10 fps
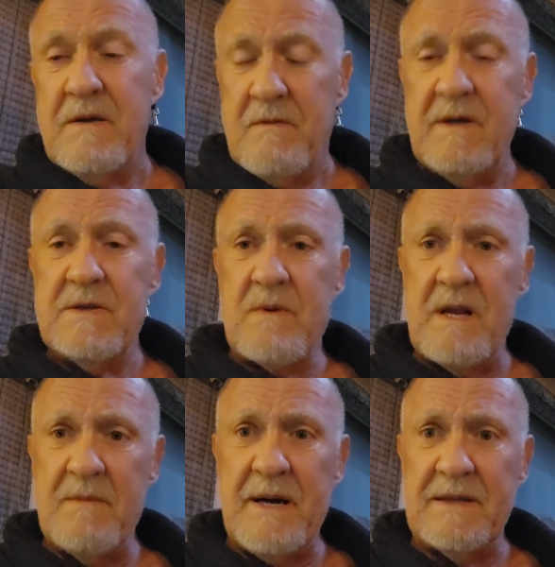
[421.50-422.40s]
Well, he's
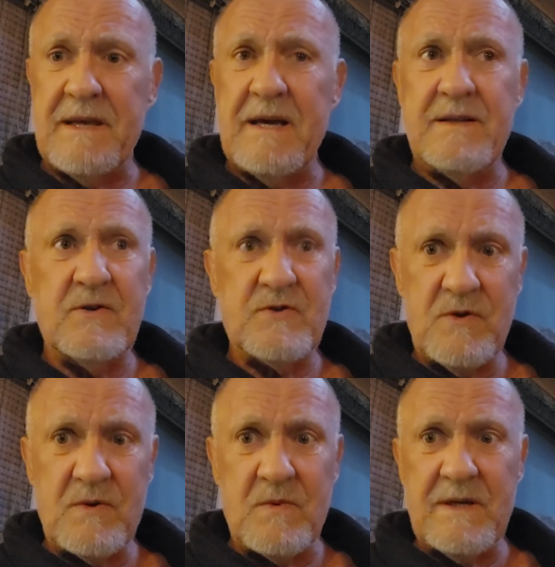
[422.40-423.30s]
right about that. And there's
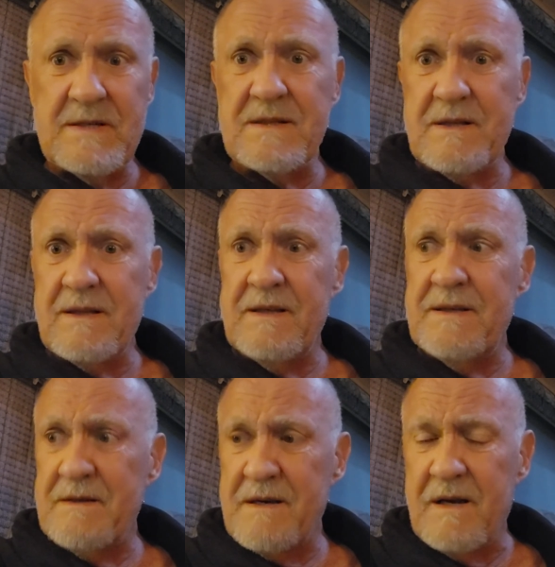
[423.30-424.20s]
good reason to cling
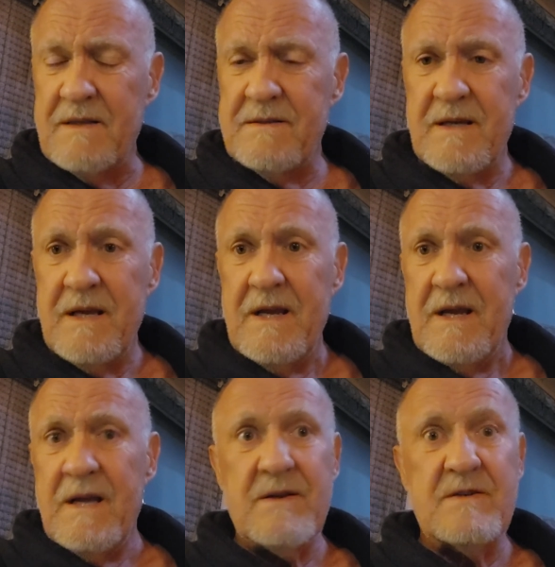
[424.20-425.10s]
to your guns,
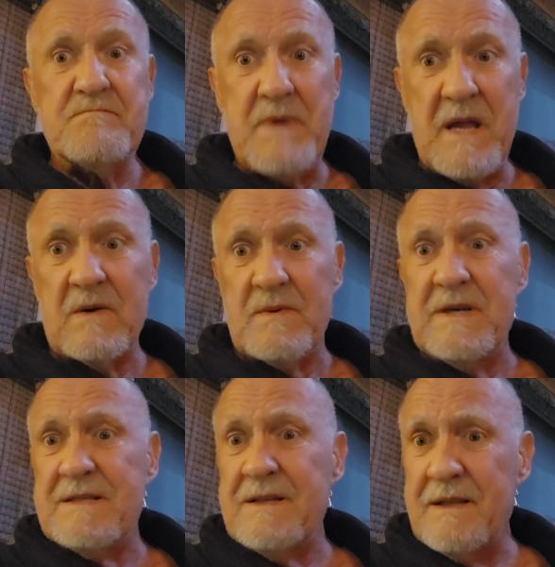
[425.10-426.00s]
and there's better
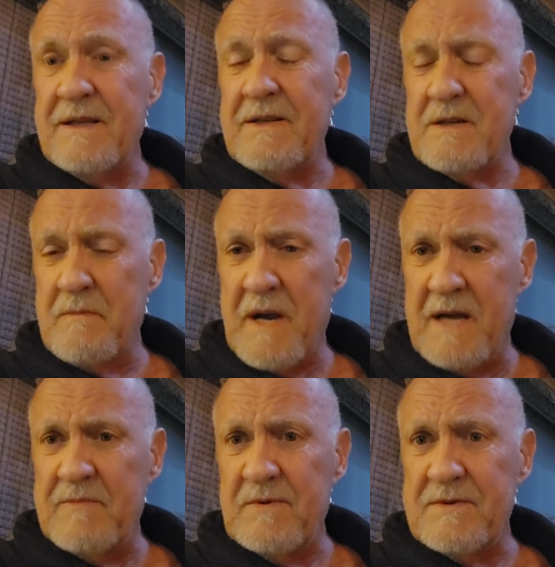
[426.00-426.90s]
reason to cling to your
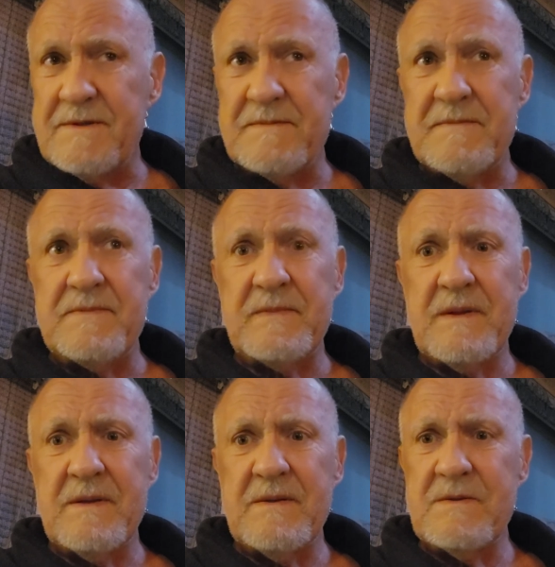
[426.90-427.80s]
Bibles.
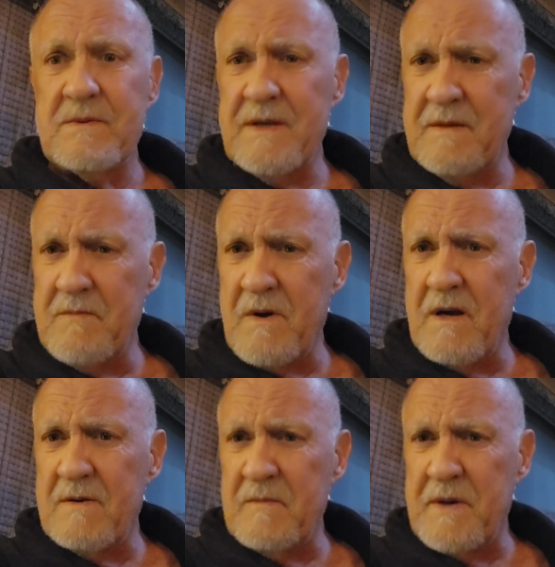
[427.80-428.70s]
So take
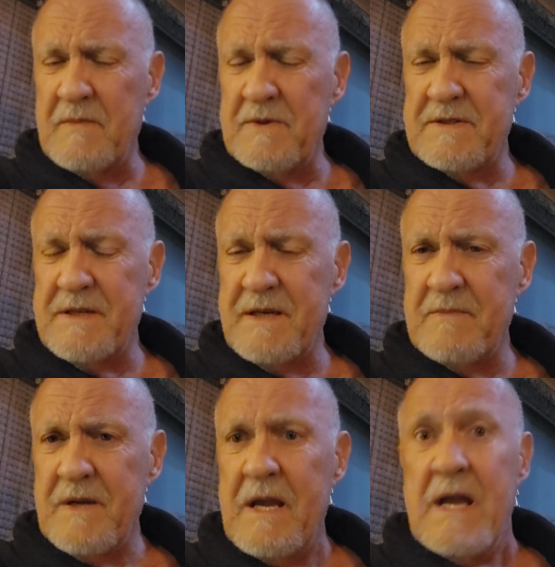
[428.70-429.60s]
Barack Obama's tip.